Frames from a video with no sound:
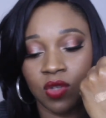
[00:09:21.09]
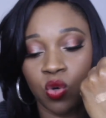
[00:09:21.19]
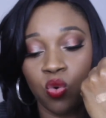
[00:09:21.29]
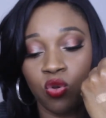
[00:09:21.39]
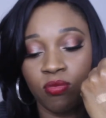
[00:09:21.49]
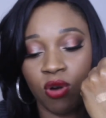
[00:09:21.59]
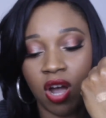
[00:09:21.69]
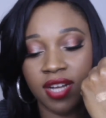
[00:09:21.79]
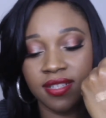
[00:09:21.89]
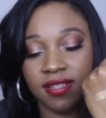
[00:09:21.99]
Cool
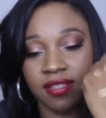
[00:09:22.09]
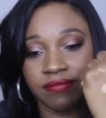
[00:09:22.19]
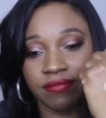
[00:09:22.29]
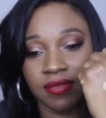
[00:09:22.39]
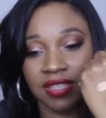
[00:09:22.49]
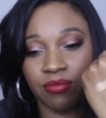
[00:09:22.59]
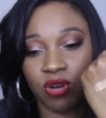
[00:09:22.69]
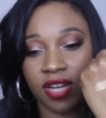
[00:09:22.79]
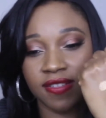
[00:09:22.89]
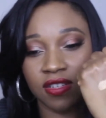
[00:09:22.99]
Bronze. It's a
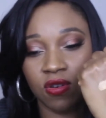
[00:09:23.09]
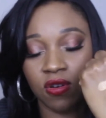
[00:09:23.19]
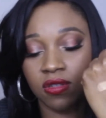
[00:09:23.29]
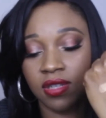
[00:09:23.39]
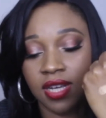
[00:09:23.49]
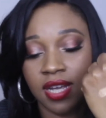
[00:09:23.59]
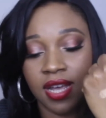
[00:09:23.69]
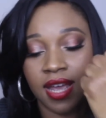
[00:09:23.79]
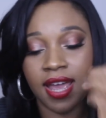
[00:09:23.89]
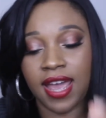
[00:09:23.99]
bronzy gold.
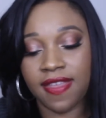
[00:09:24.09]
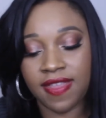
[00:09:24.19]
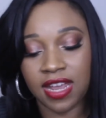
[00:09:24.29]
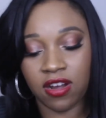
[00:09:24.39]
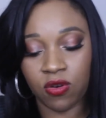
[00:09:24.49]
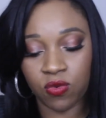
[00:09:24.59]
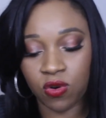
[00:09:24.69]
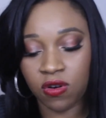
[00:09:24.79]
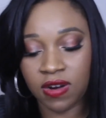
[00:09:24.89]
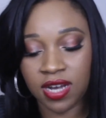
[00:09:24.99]
And then
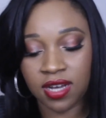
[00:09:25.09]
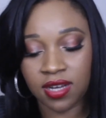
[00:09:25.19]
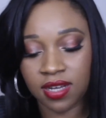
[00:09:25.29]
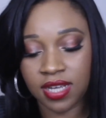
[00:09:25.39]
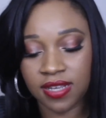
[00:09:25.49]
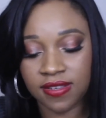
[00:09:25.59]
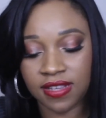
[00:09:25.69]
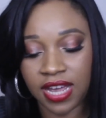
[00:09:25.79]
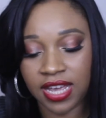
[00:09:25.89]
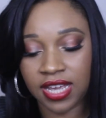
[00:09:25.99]
Aurora is
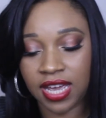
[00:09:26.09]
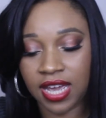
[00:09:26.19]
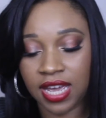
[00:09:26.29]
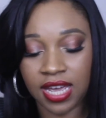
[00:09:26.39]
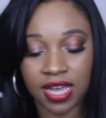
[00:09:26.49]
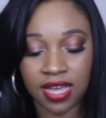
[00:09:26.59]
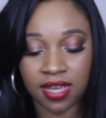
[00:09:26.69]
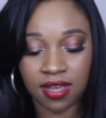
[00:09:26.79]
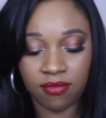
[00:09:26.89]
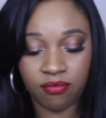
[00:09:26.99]
like
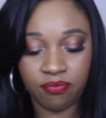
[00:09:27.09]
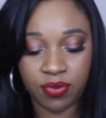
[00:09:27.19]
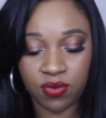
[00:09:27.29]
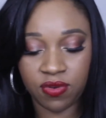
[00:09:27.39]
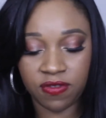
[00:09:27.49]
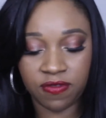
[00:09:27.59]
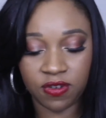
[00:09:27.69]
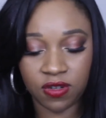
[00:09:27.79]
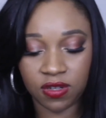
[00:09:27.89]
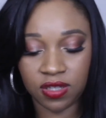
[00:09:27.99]
a
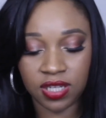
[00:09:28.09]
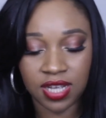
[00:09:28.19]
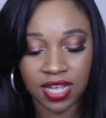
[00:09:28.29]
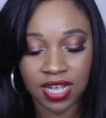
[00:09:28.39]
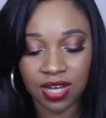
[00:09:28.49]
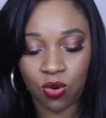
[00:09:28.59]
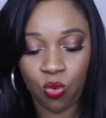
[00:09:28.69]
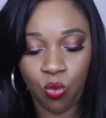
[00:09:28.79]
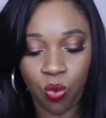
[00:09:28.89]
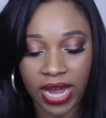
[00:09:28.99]
beautiful
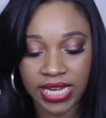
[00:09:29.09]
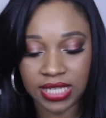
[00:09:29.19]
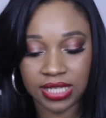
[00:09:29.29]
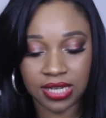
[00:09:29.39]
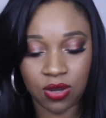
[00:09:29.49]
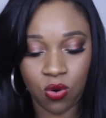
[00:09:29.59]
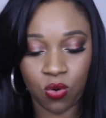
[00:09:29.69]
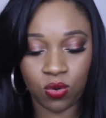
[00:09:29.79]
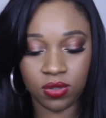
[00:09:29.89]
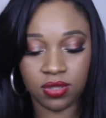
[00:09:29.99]
white
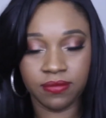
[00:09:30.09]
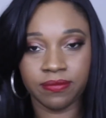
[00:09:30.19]
gold.